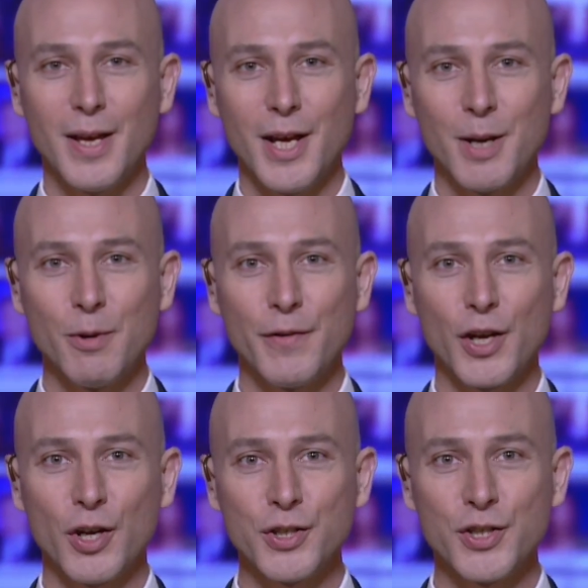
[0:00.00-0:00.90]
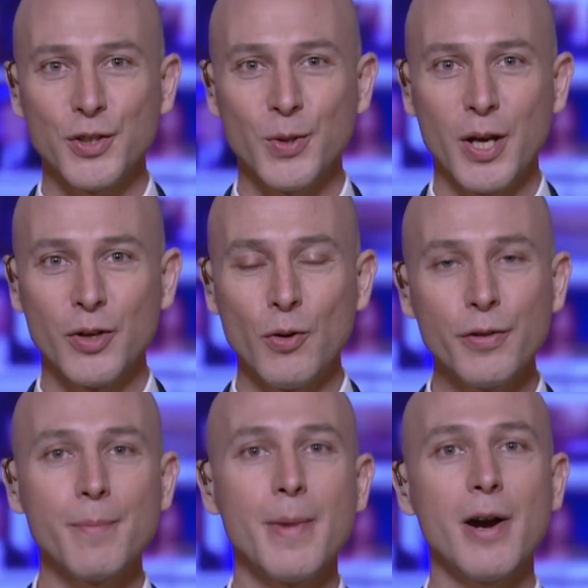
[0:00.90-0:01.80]
And moving on to North
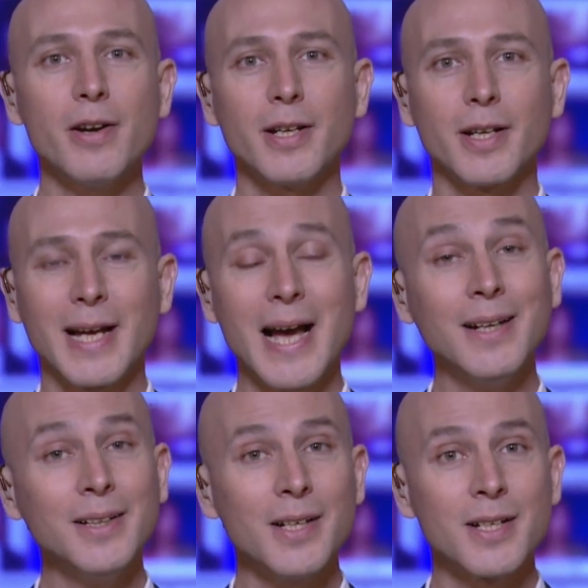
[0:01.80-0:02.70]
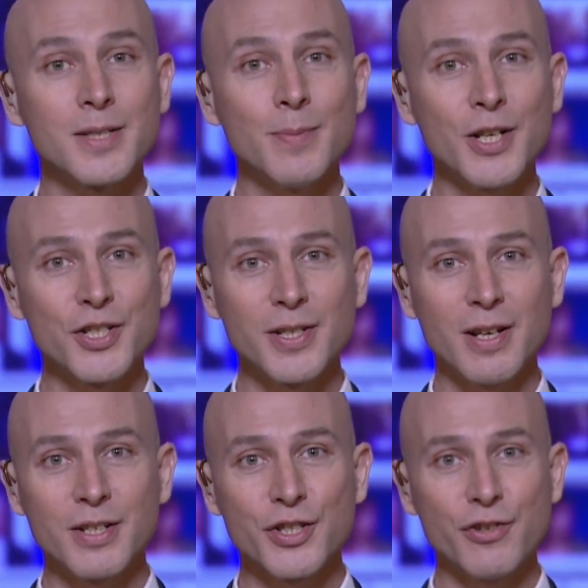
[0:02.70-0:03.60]
America, Canada's
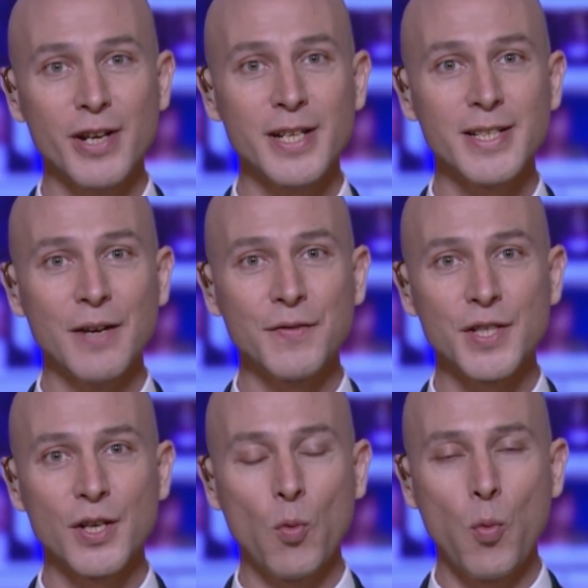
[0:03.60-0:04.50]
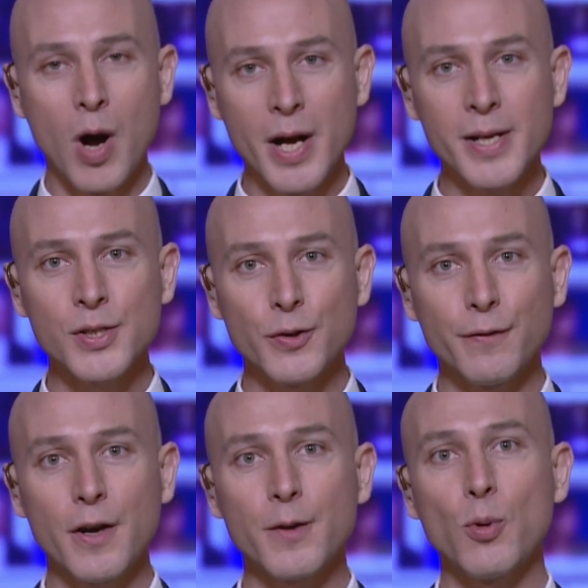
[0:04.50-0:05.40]
merchandise trade deficit widened to
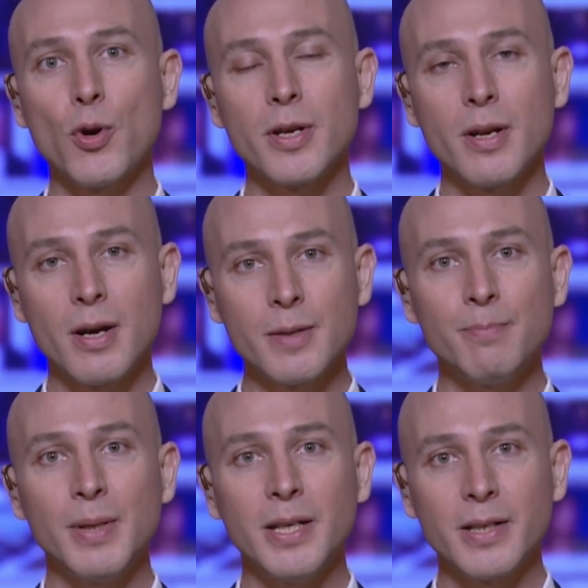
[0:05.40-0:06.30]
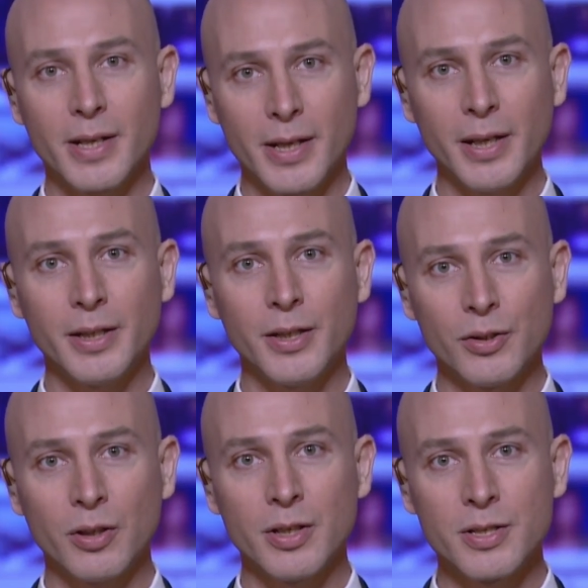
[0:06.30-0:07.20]
5.9 billion Canadian
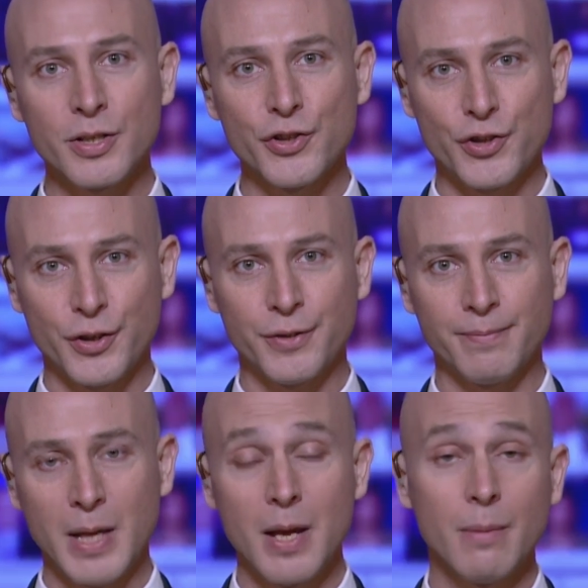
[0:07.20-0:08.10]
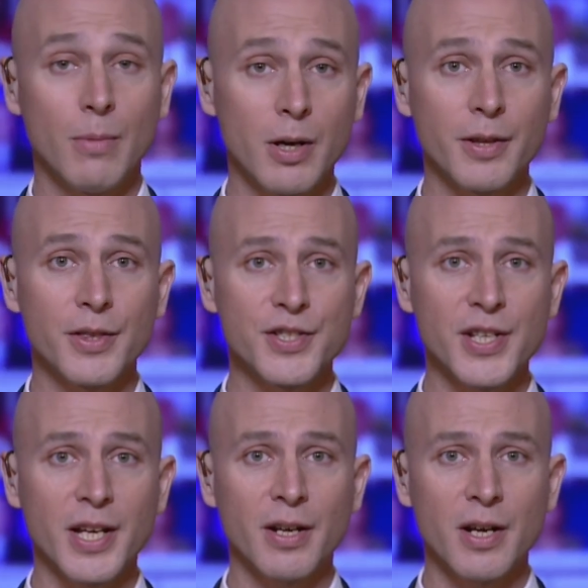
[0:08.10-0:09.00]
dollars in June, marking the
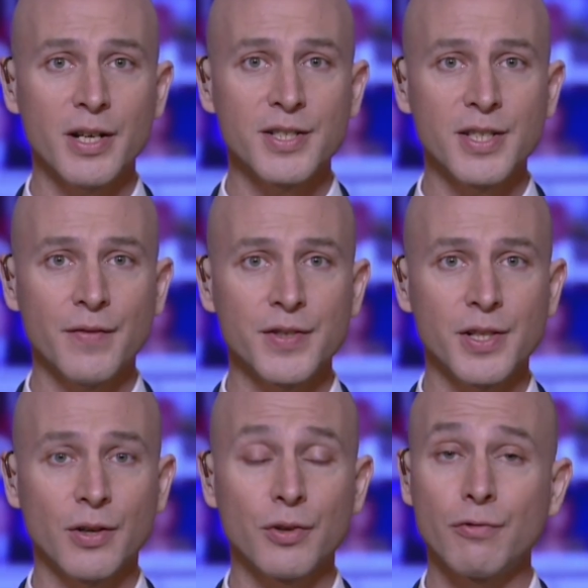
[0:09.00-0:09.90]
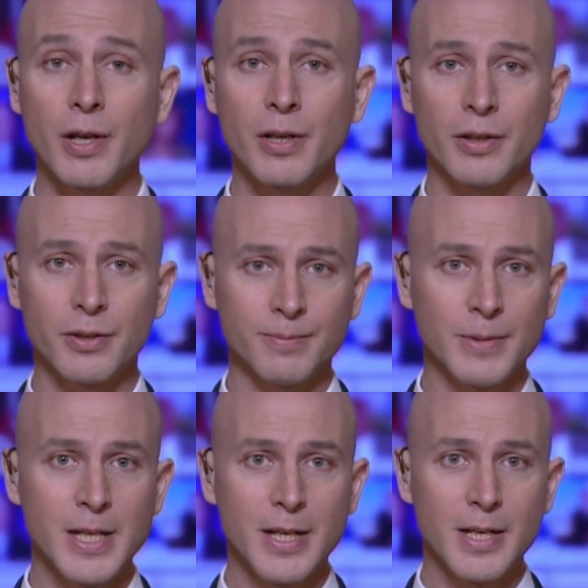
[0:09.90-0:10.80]
second highest deficit on record.
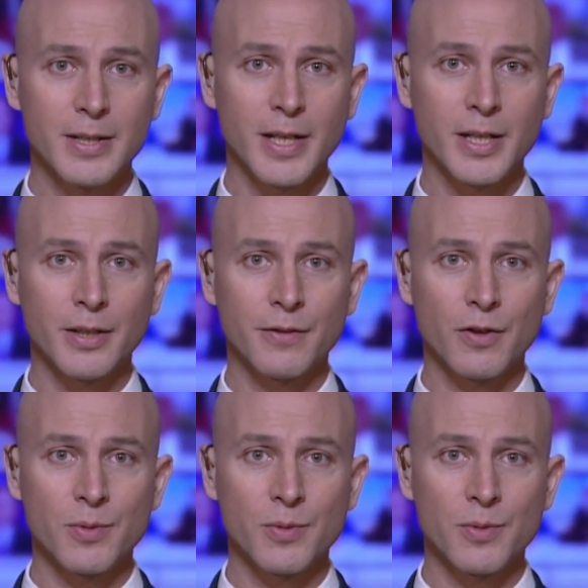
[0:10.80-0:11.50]
Data from